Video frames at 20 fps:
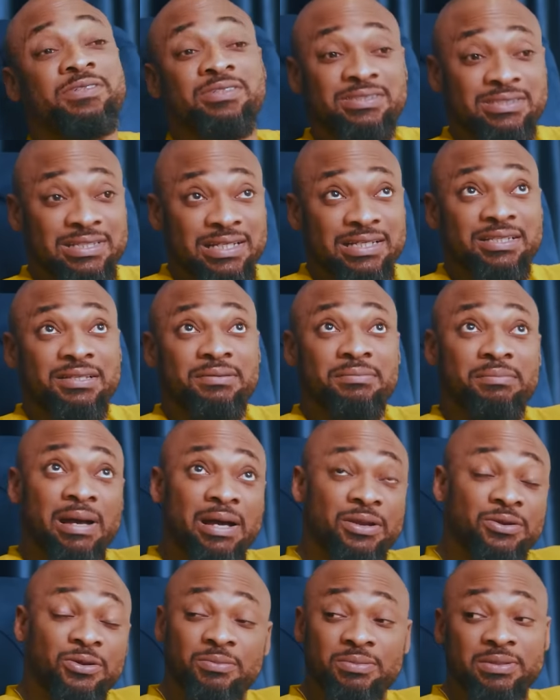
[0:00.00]
feels like the
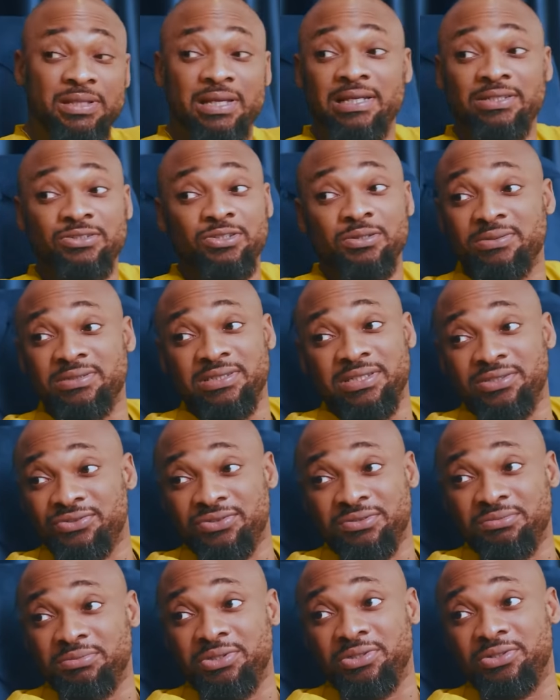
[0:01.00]
man up there is upset
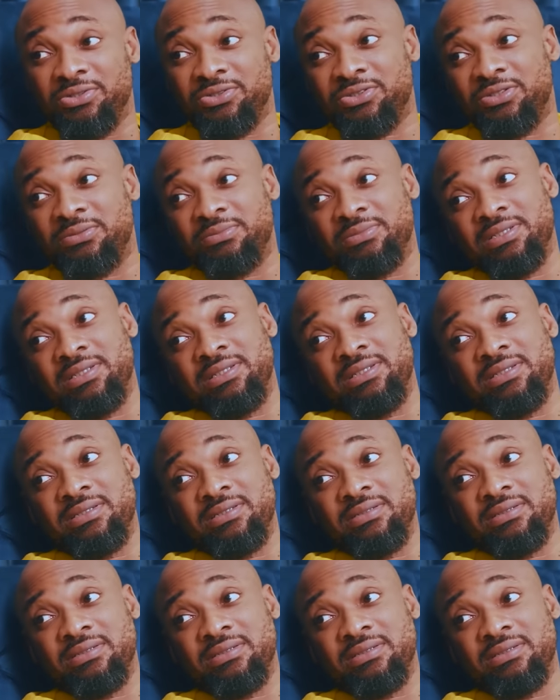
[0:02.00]
with me or something.